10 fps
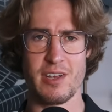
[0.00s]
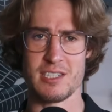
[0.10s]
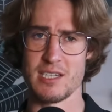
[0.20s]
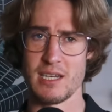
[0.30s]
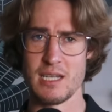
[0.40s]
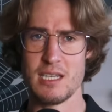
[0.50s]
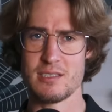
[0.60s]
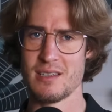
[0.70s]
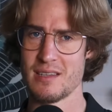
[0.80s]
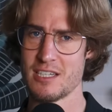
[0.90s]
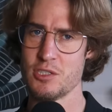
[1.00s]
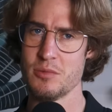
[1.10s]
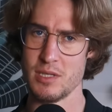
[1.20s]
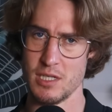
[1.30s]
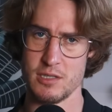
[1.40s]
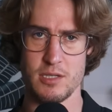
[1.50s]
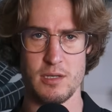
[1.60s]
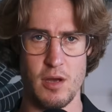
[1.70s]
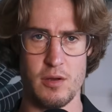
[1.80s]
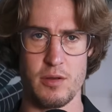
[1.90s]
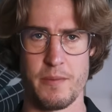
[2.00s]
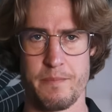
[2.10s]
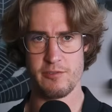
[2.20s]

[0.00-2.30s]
Effects techniques that you need to know.